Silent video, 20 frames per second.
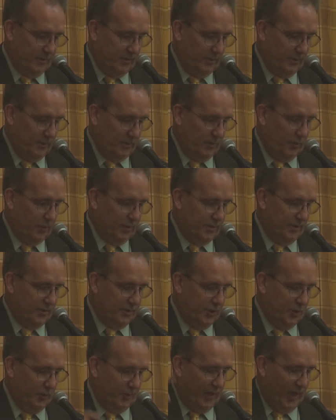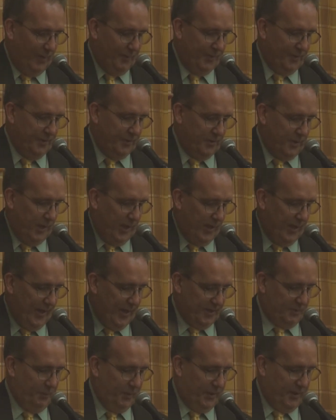Of course, it's a student comment, so there's a lot of
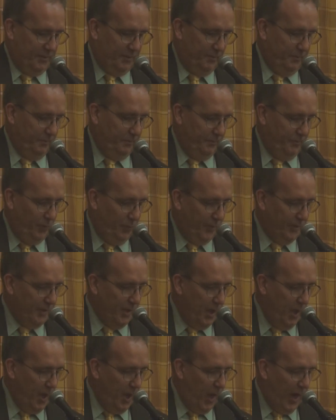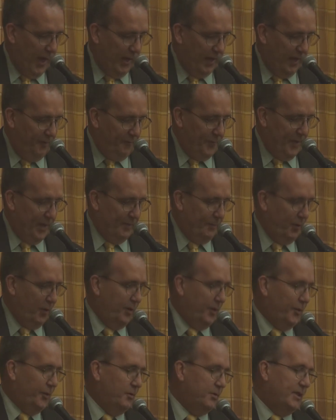explanation points. I love being
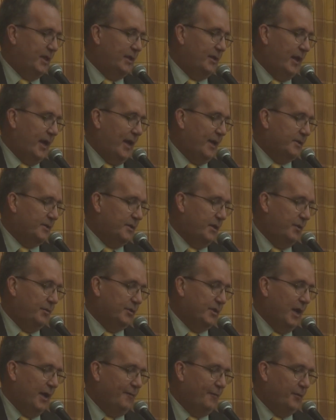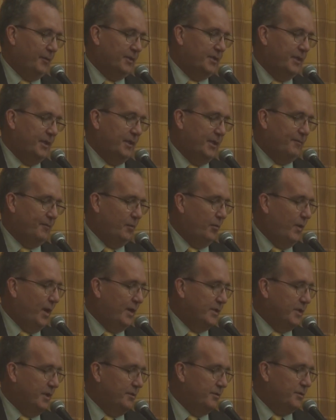part of the Thursday class. It was helpful to see the different
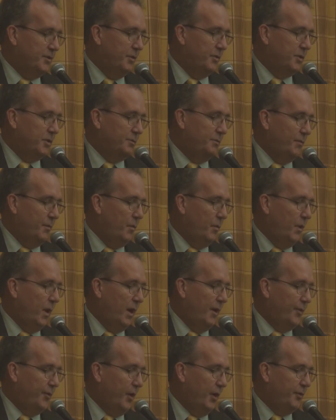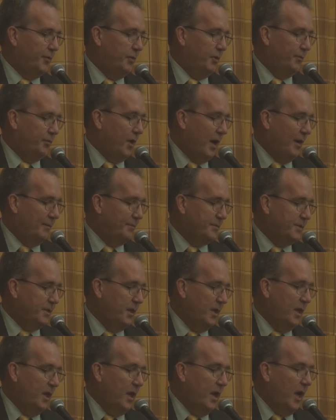ways other students thought through the problems.
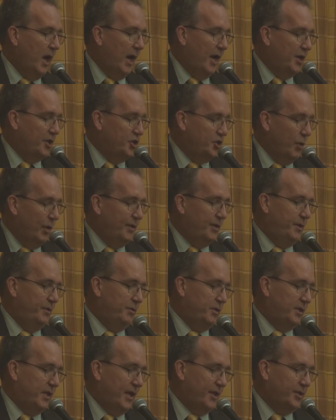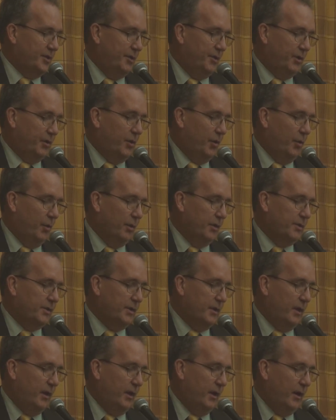I enjoyed the new section of the
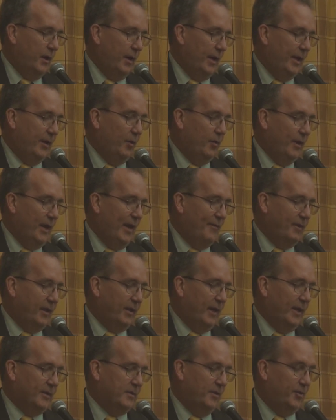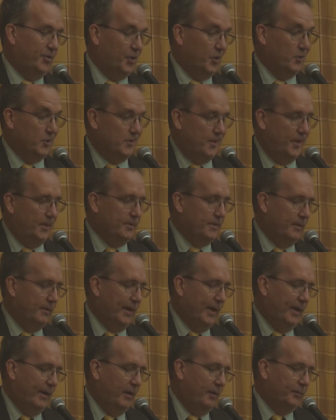course, and only having class on Thursdays, so
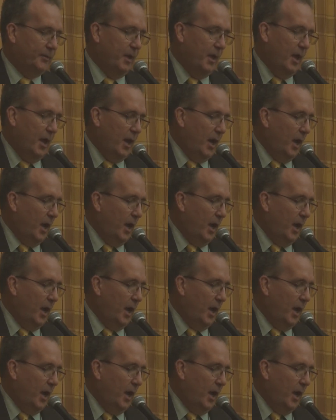that helped.